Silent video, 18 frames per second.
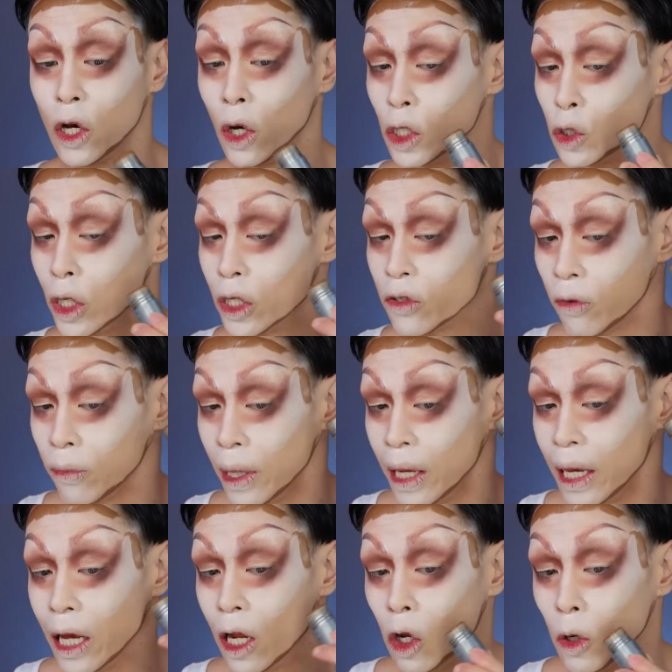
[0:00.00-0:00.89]
contour from the
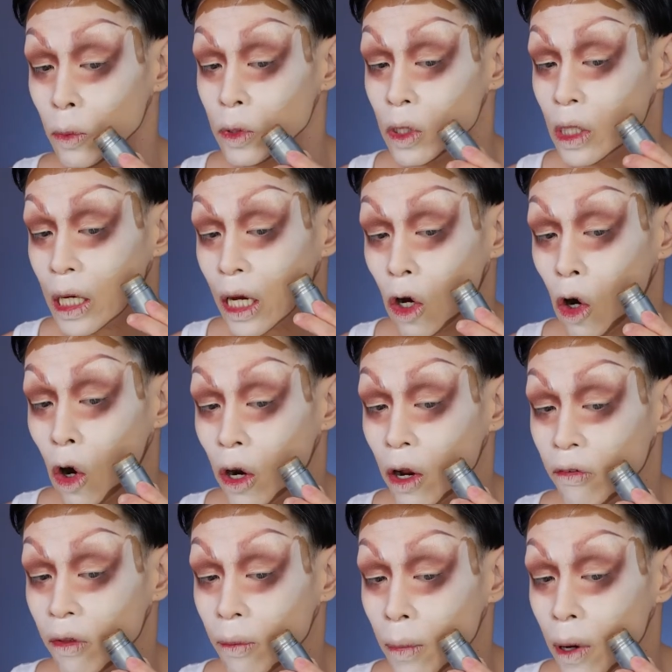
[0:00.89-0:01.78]
earlobe to the
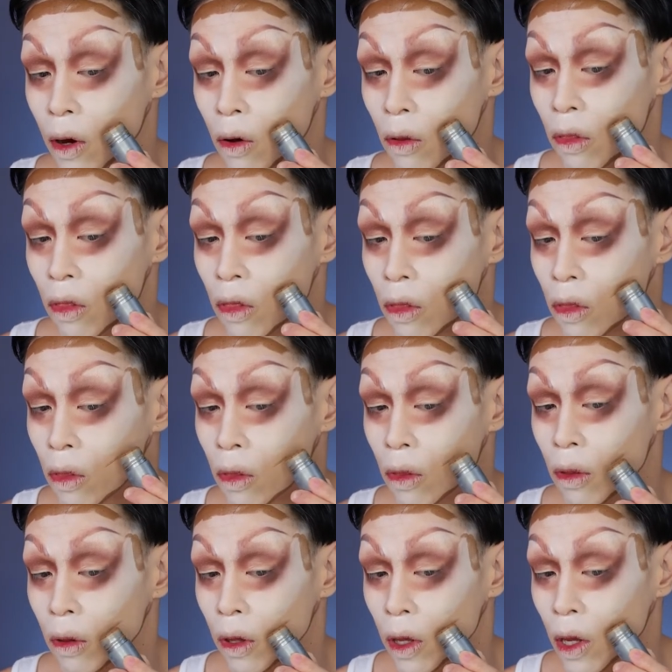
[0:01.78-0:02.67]
corner of her mouth.
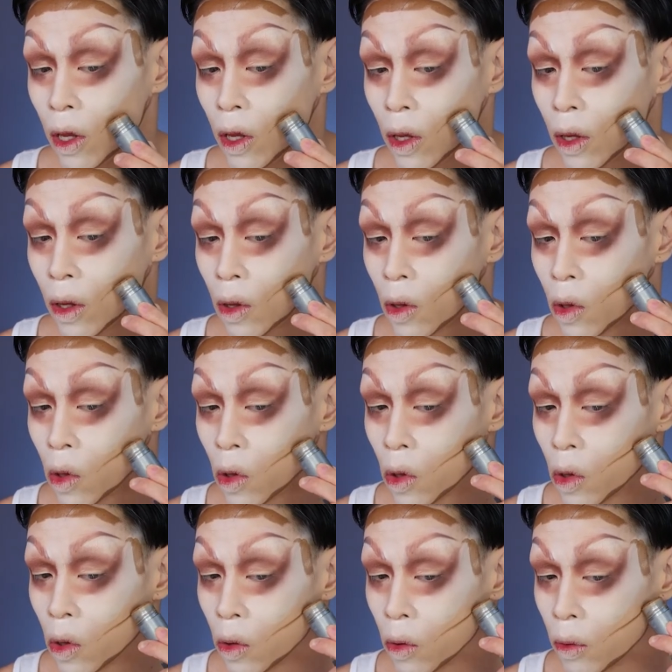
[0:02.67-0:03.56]
Okay.
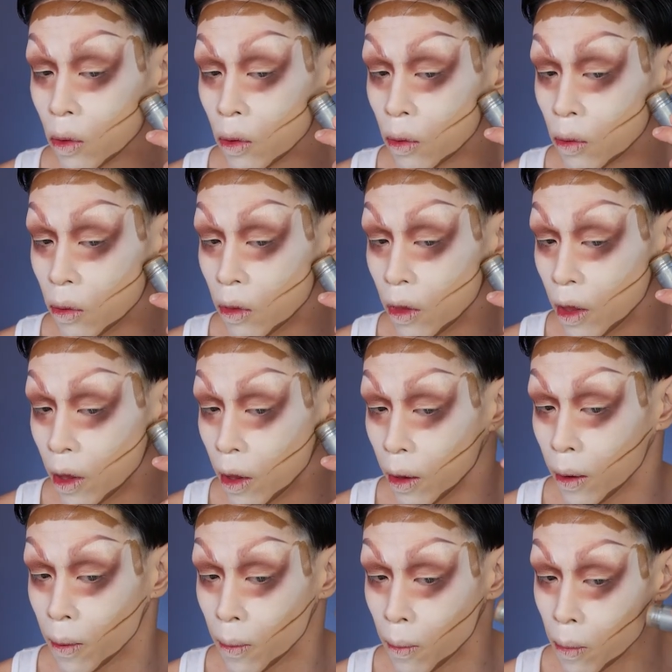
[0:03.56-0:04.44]

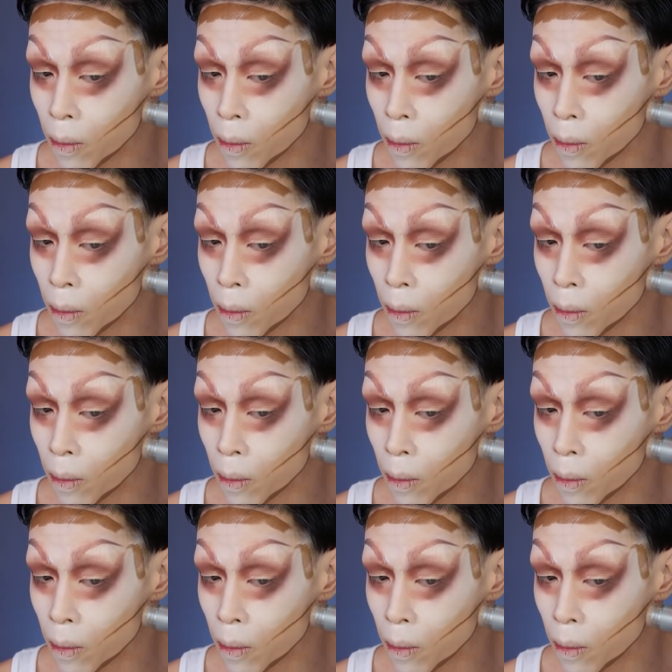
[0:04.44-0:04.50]
Yeah.